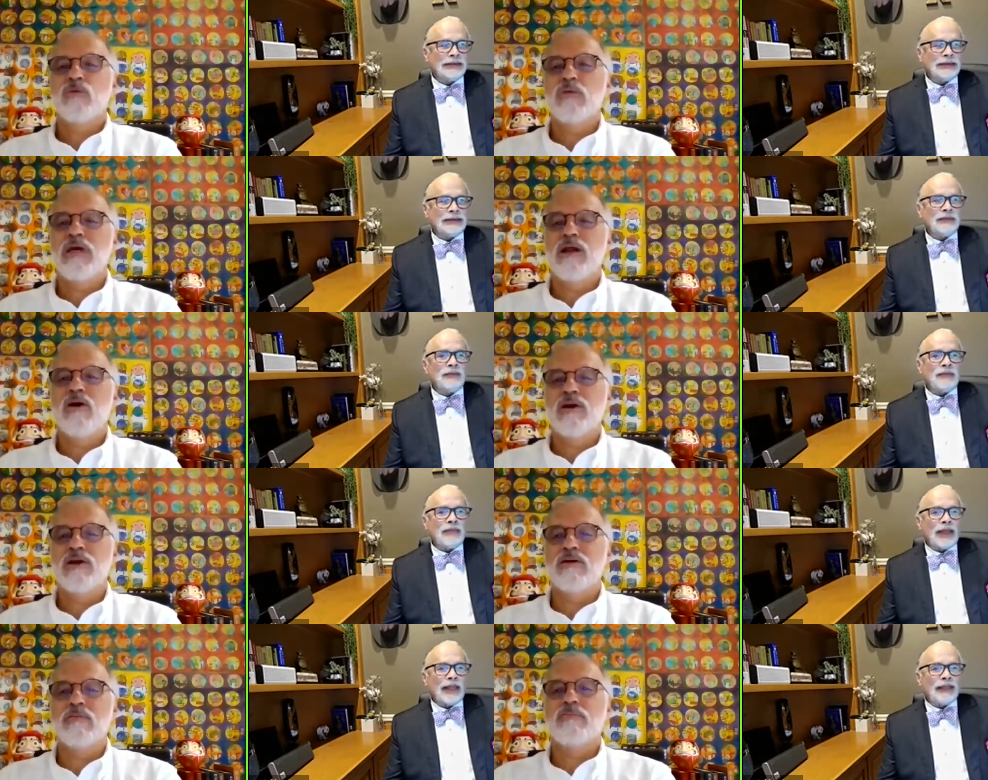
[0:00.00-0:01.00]
Speaker 1: to be a
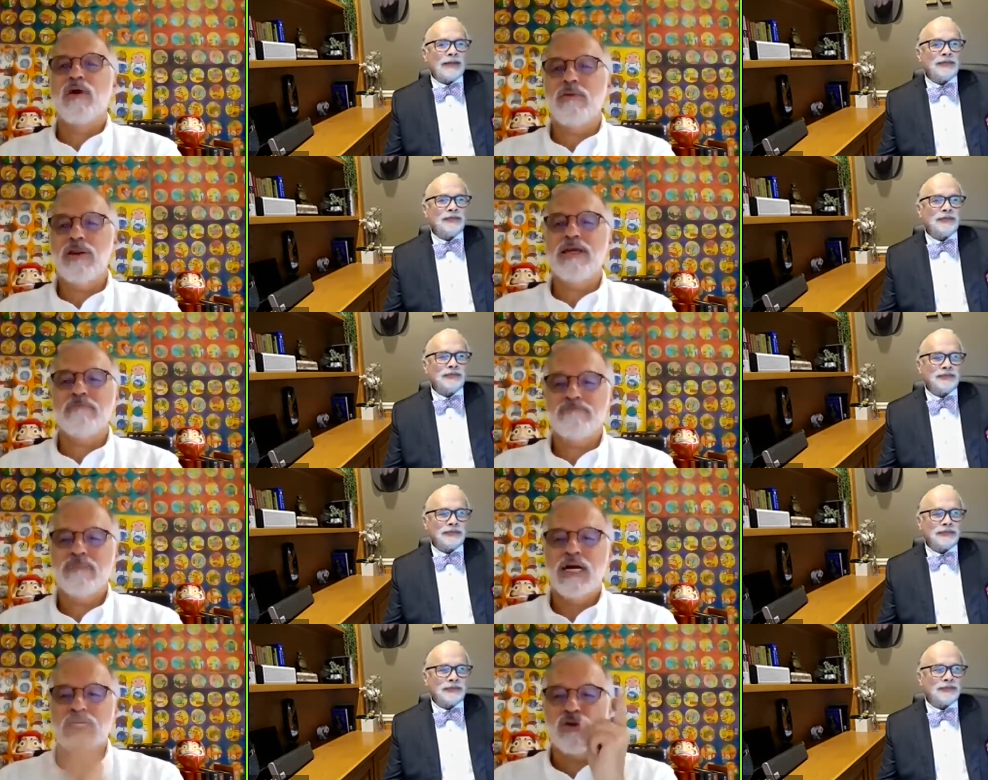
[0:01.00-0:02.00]
lawyer.
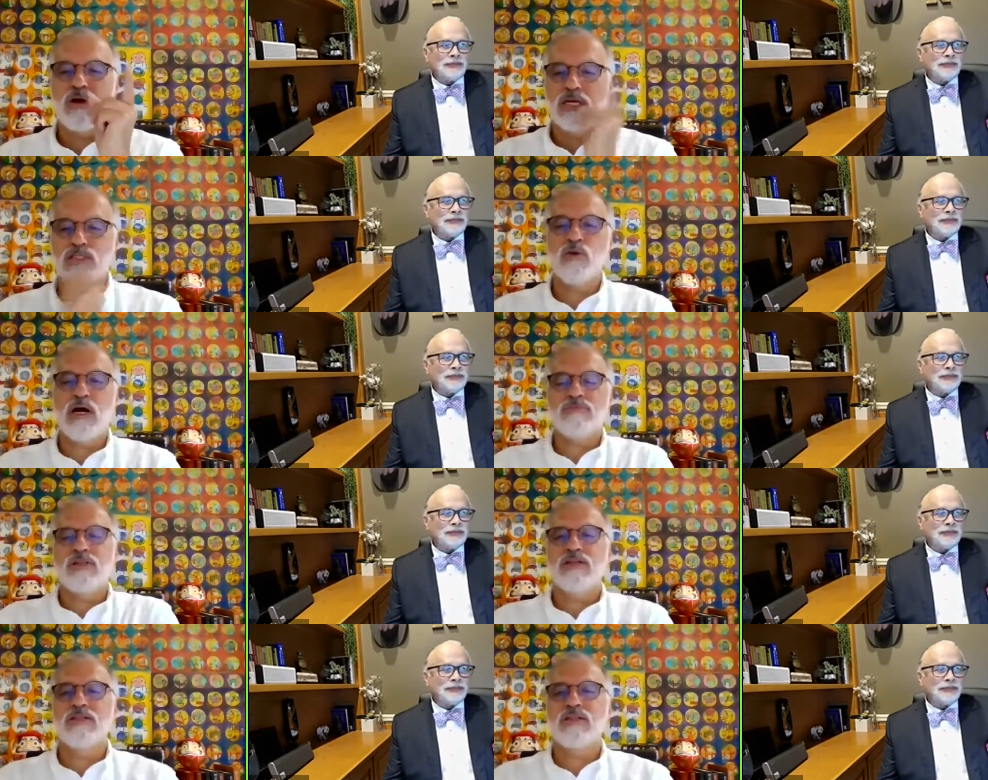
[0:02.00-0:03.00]
Probably I should, I should
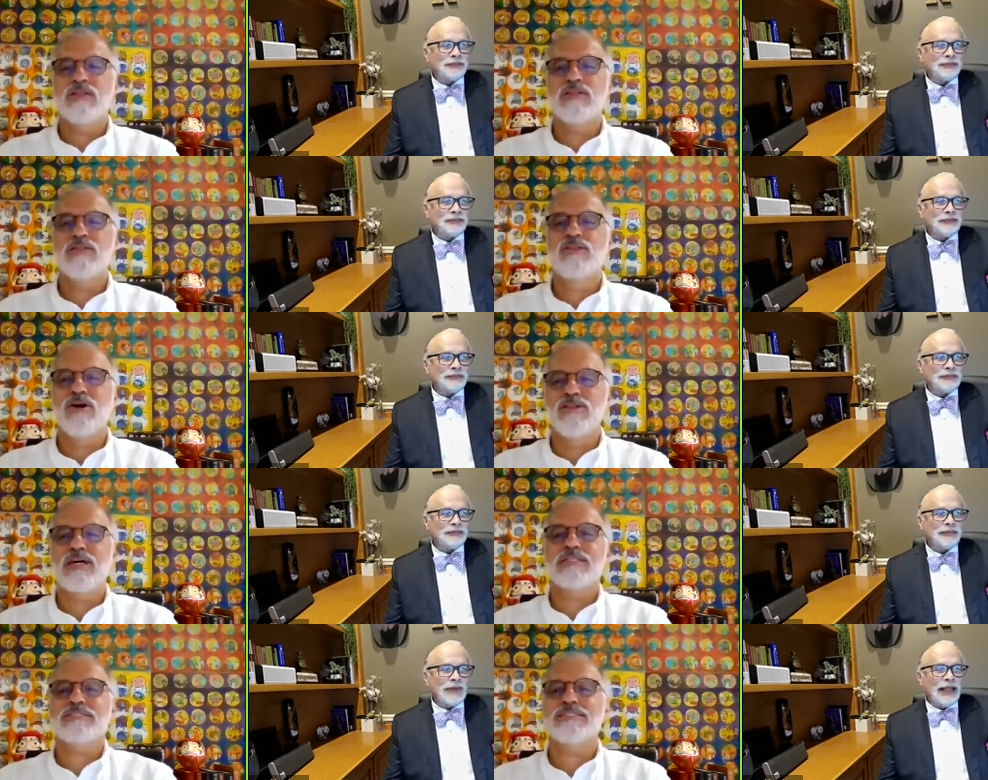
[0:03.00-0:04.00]
have
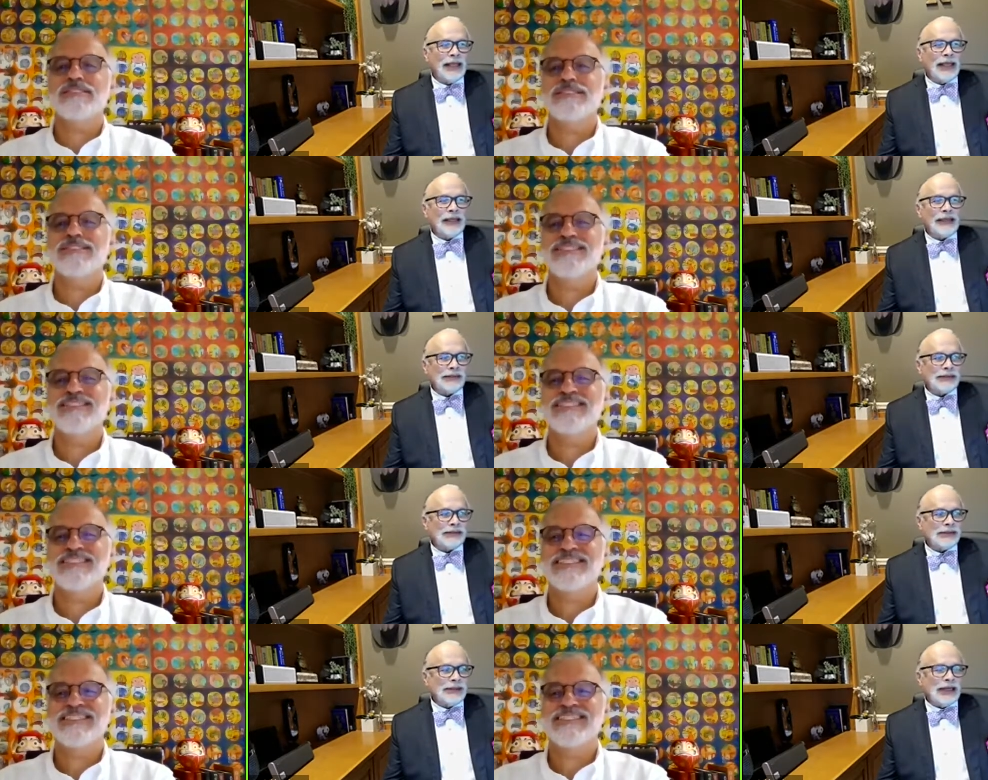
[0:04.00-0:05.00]
done that.
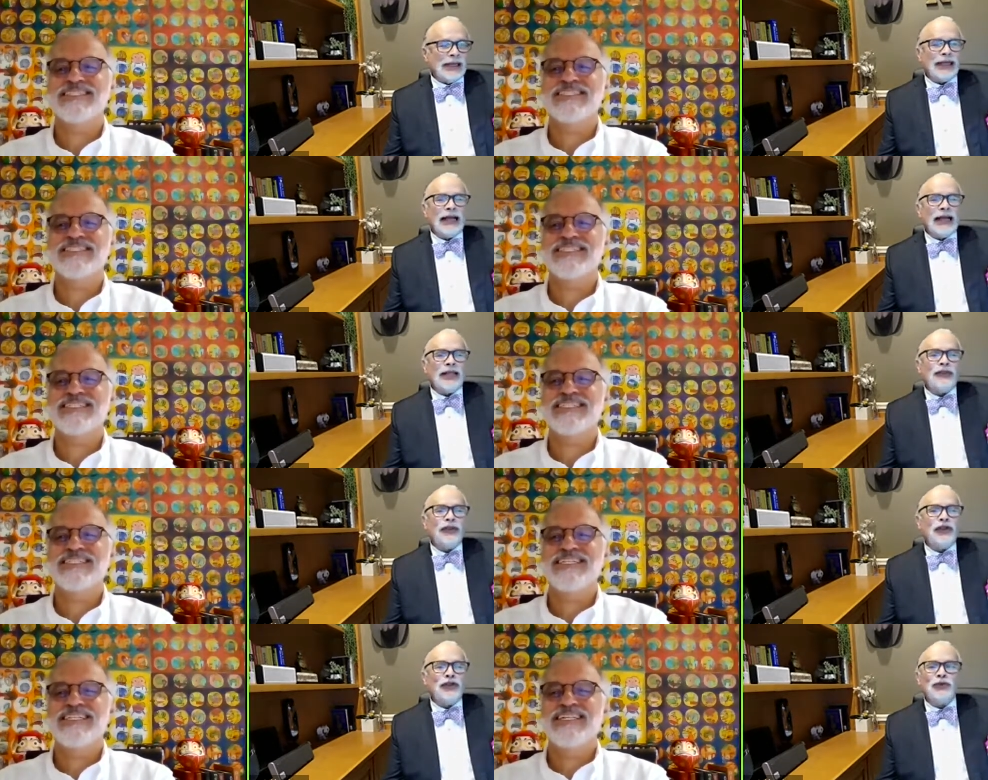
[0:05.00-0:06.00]
Speaker 2: I, I
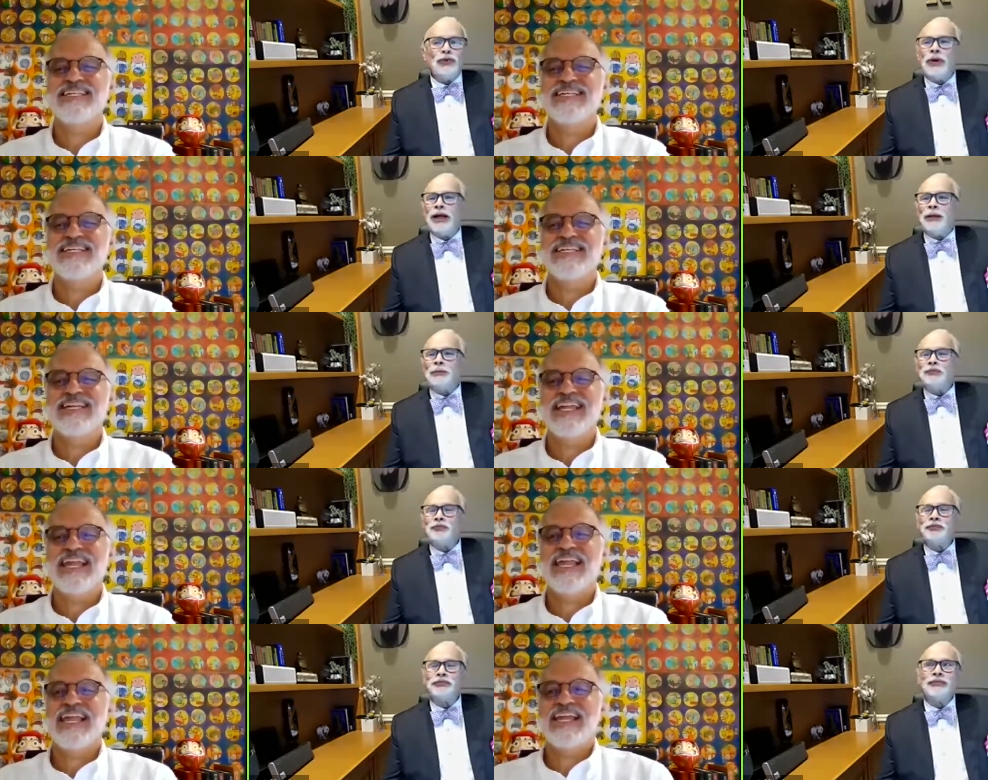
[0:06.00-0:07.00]
think you, um,
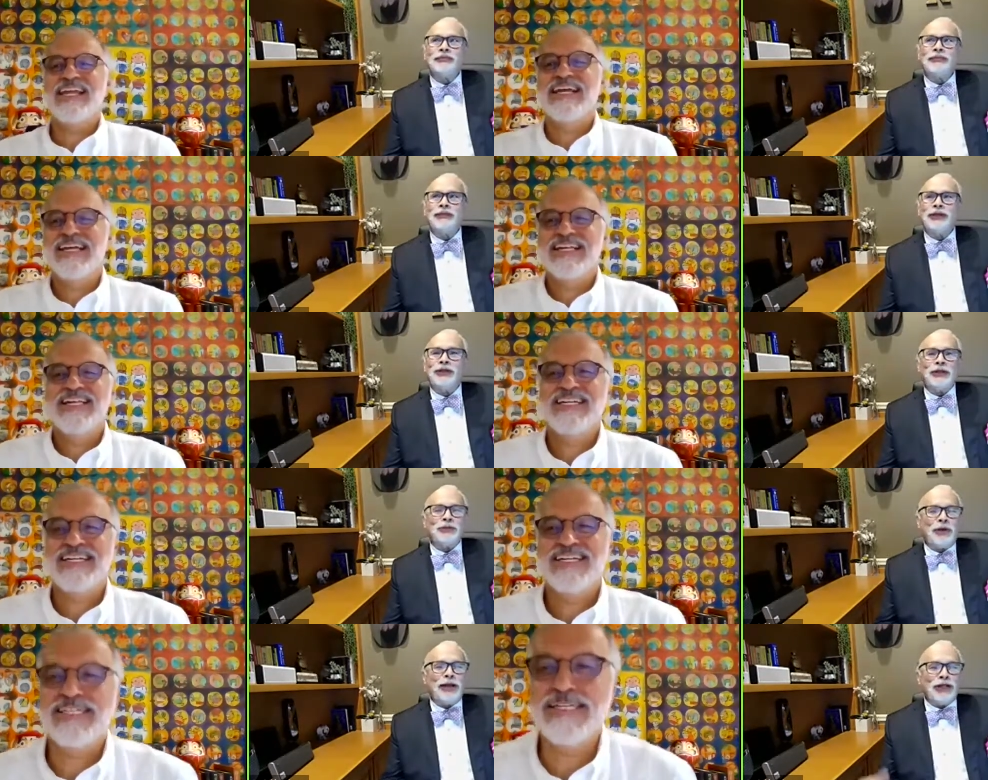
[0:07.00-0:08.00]
it's
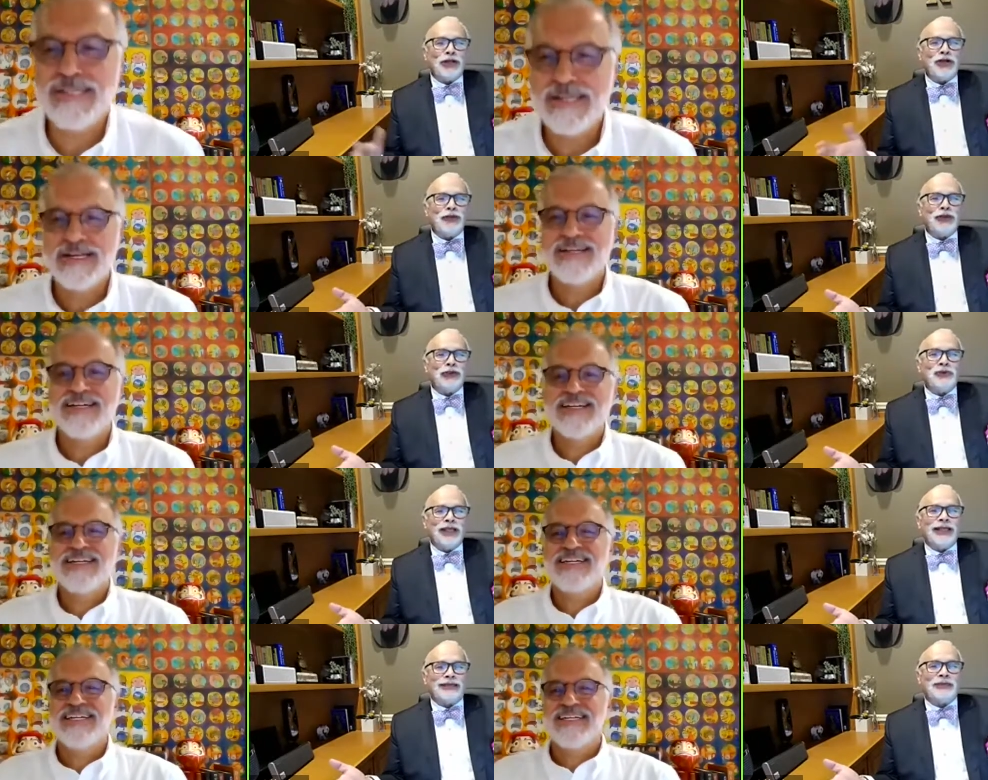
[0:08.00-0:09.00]
probably a good thing you
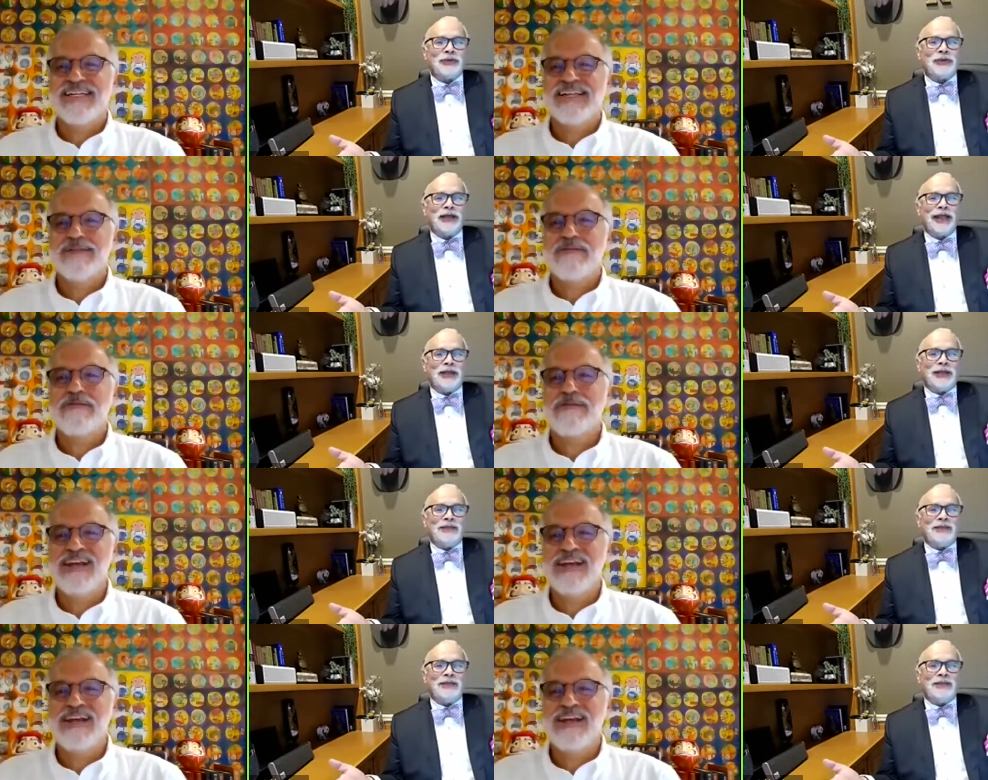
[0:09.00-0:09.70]
didn't. Okay.